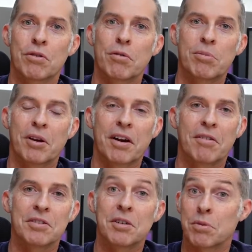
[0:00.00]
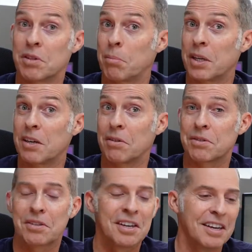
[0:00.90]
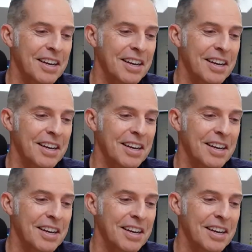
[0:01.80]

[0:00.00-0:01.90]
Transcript: cryptocurrency with somebody else.